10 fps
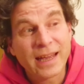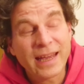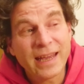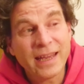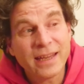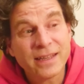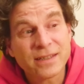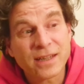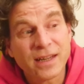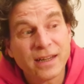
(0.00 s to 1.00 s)

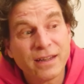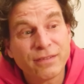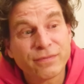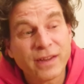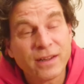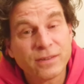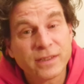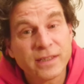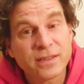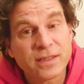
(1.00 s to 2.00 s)
and I found
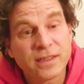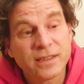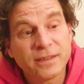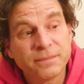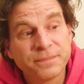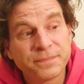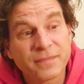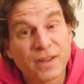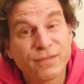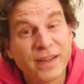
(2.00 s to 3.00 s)
it
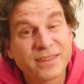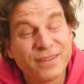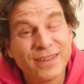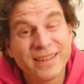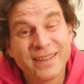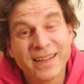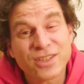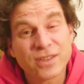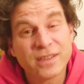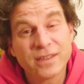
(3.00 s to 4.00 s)
effective and
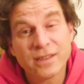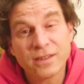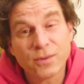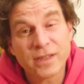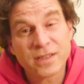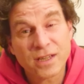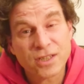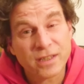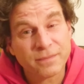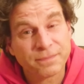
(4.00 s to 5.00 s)
actually quite
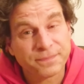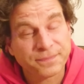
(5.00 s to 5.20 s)
touching.